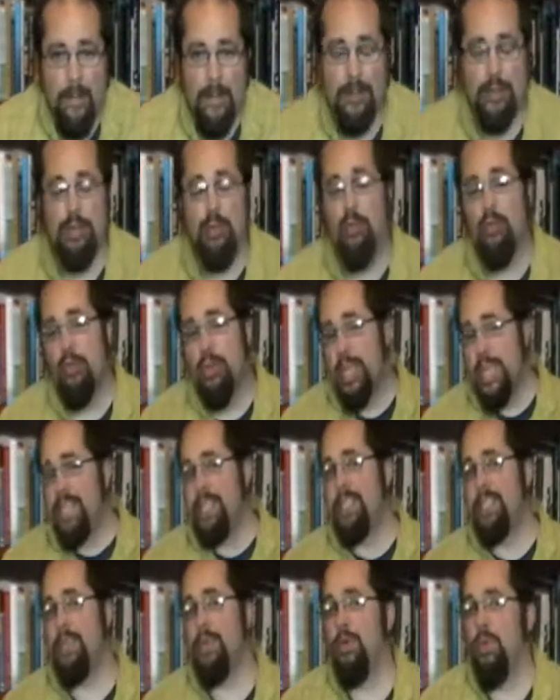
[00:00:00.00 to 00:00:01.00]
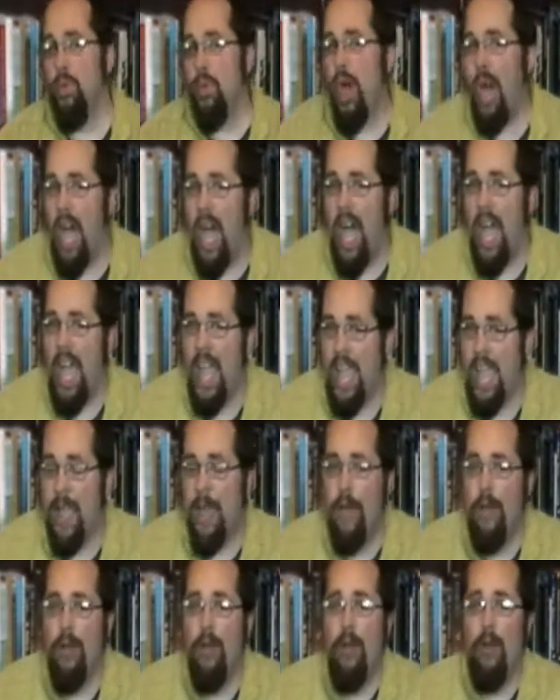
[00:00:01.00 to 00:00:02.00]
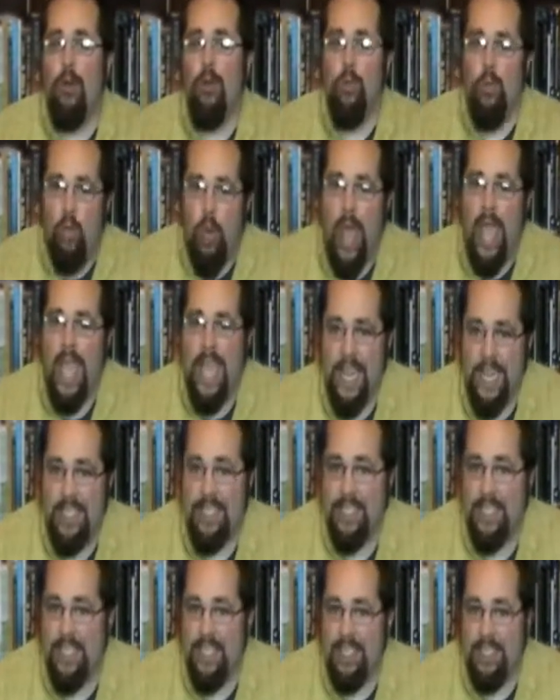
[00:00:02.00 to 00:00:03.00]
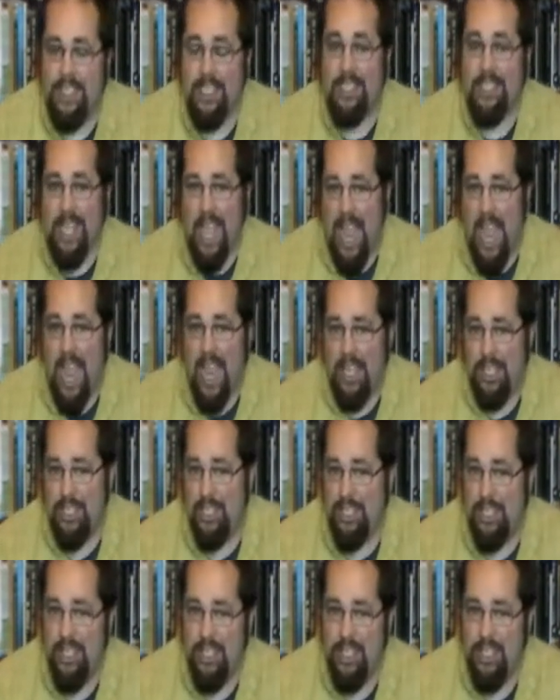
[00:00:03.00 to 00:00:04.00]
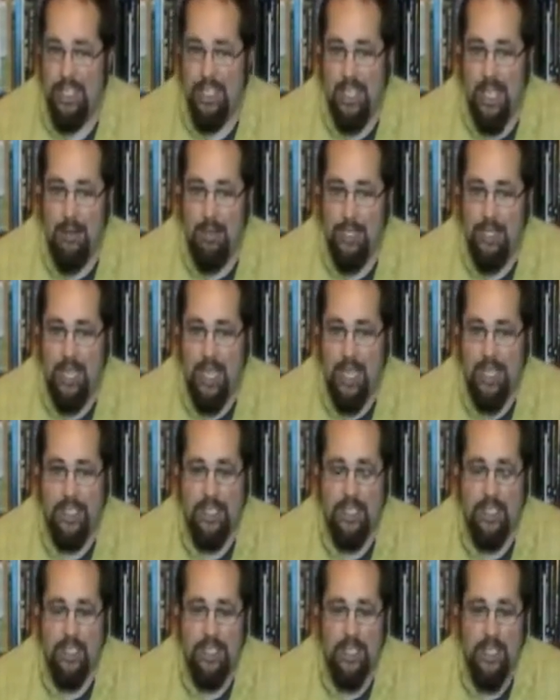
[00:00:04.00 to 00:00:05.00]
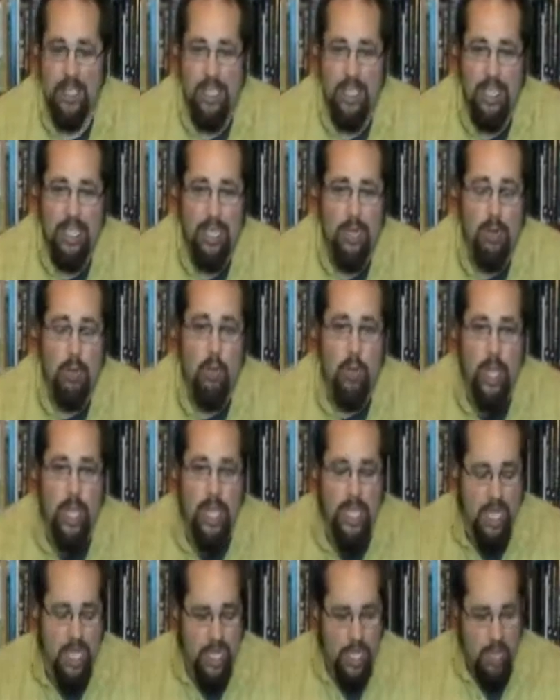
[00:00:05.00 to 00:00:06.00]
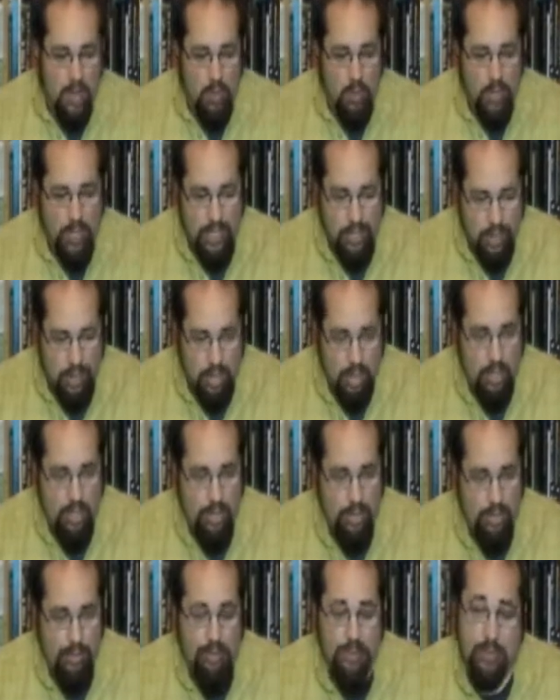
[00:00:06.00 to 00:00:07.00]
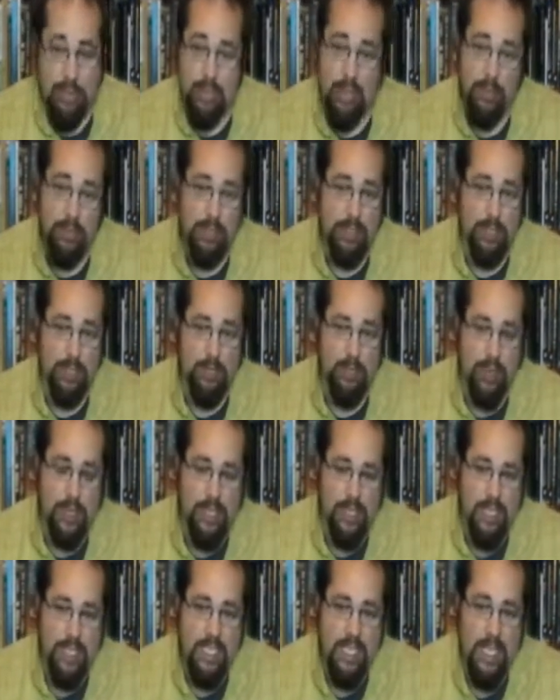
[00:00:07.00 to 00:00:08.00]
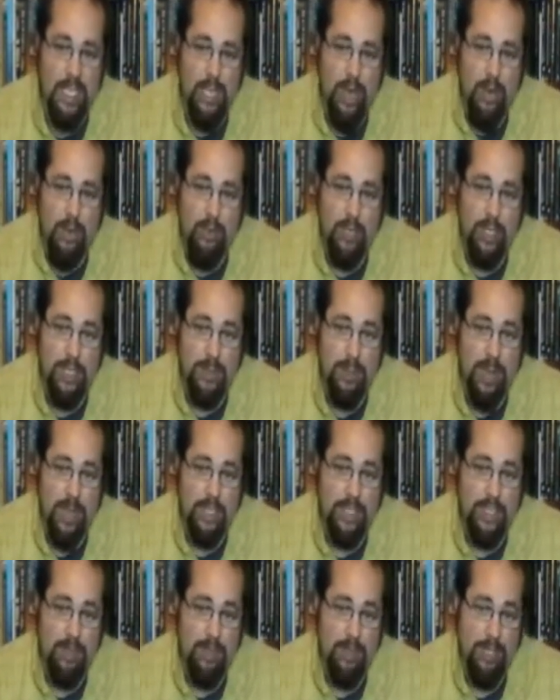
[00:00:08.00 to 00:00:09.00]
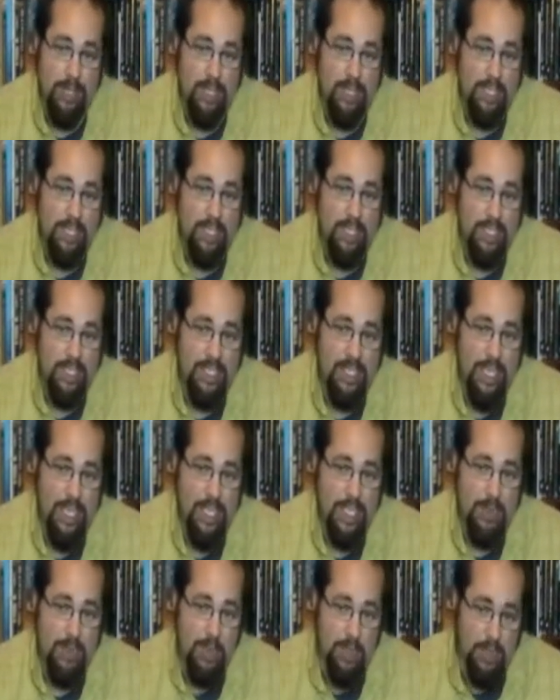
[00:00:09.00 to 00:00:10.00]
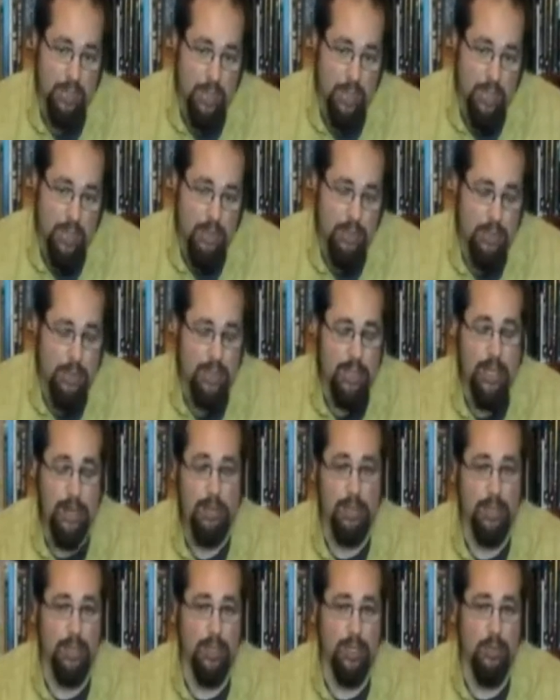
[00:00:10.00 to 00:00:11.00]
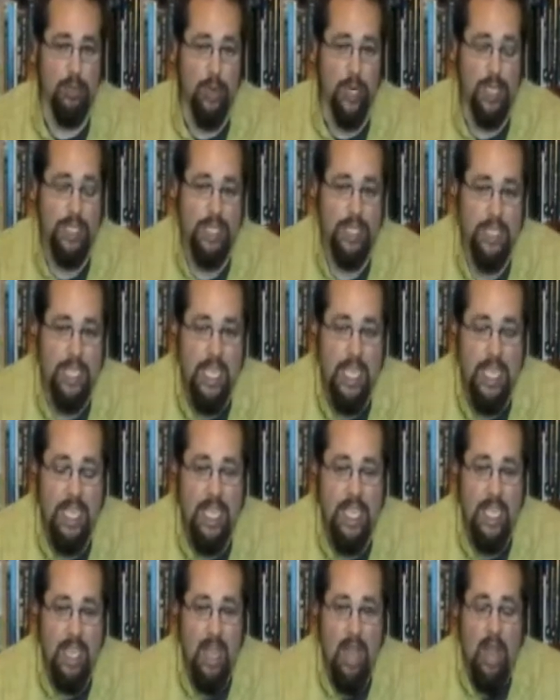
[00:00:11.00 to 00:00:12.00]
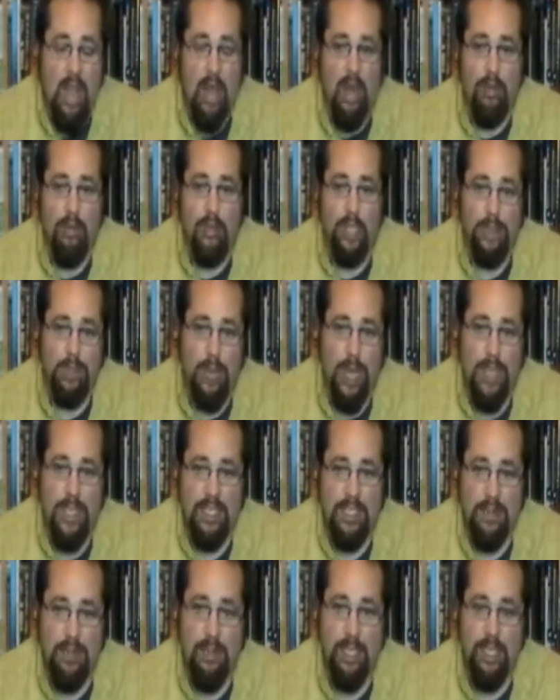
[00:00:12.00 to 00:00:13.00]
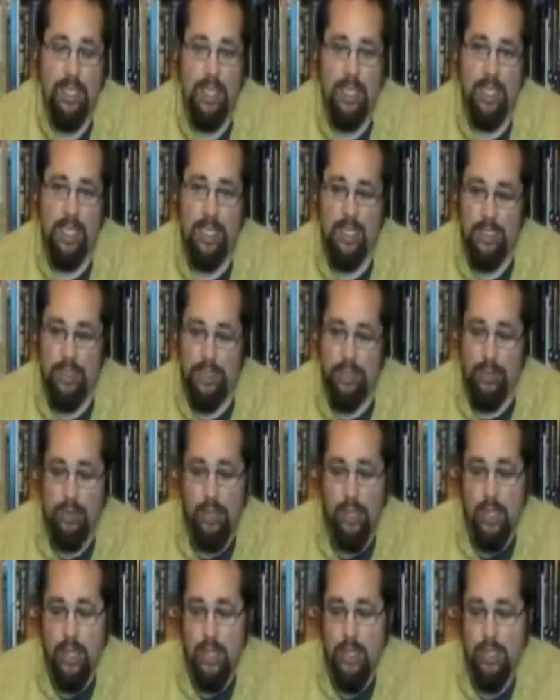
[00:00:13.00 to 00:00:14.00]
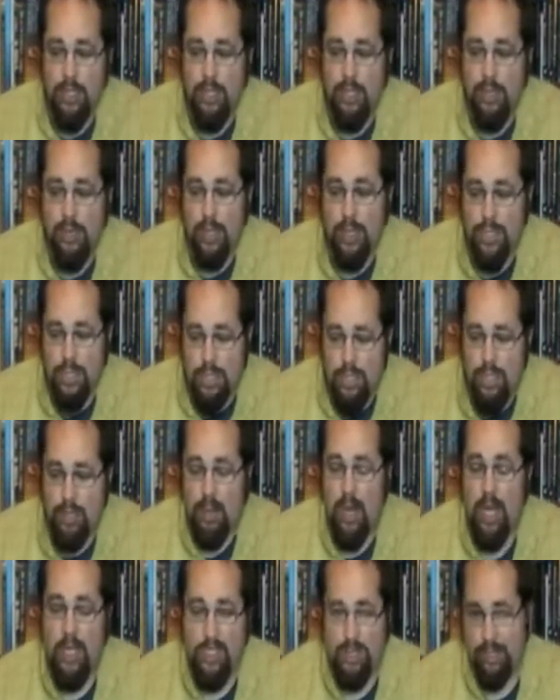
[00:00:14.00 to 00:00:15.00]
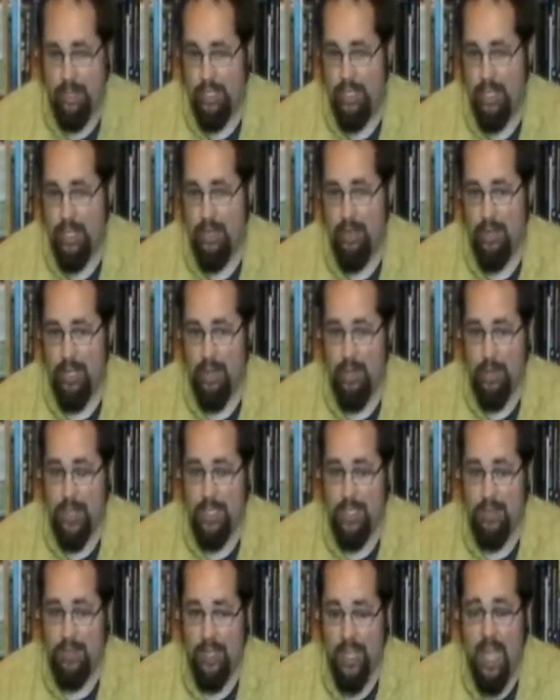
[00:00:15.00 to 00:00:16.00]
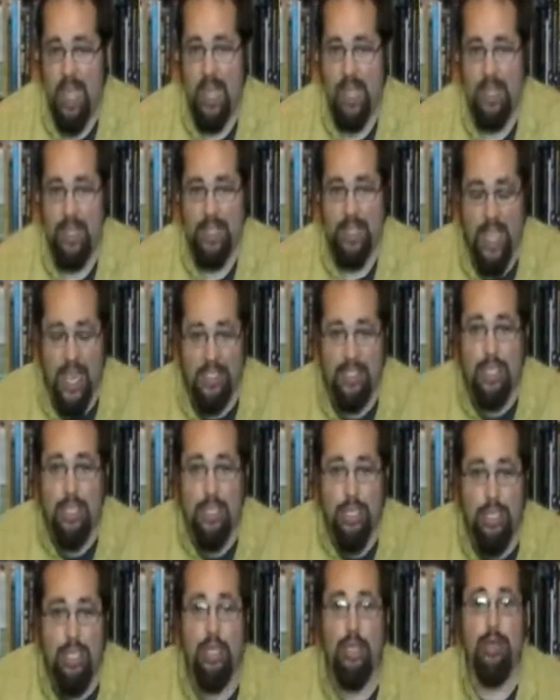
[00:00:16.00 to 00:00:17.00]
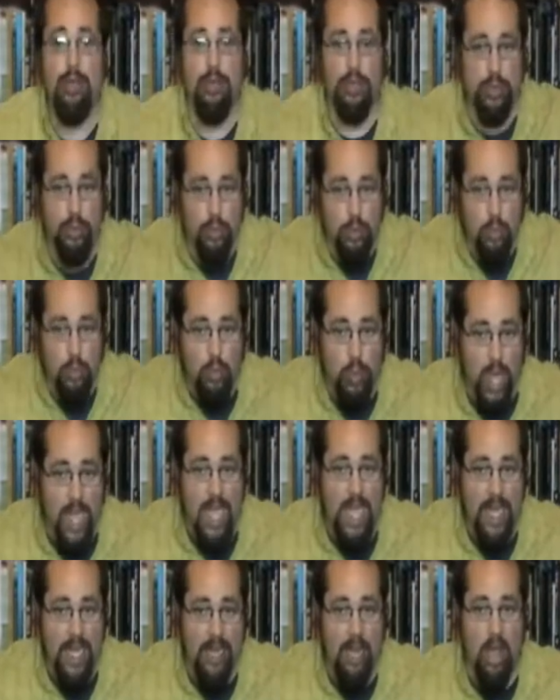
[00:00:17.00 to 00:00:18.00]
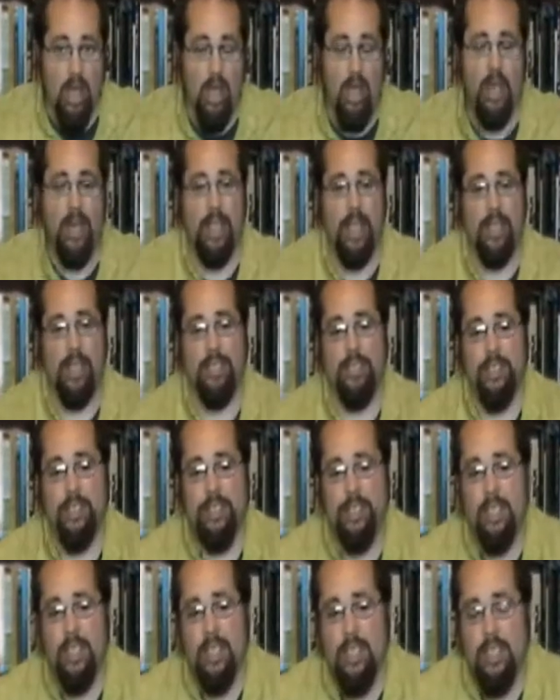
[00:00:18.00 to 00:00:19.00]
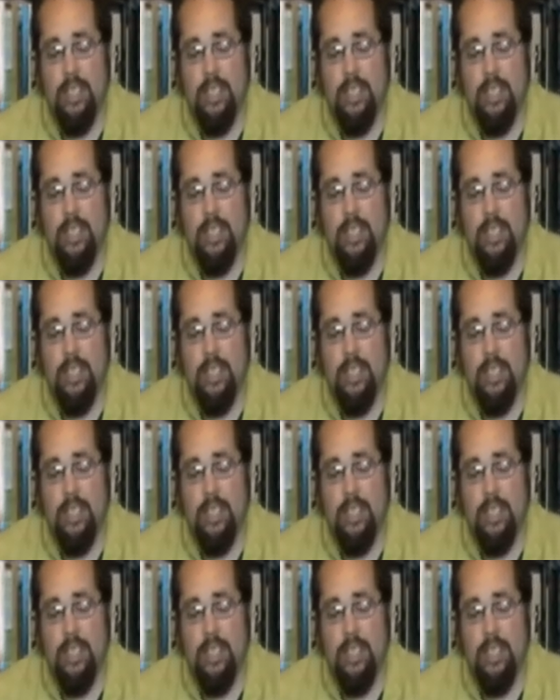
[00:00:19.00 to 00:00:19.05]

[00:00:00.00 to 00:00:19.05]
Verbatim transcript: There's a reason why weight is attached to the subject. You know, we we look through scripture and we see our responsibility to teach. We look through scripture and we see our responsibility to to instruct our children in the ways of God, and that's a huge weight on us.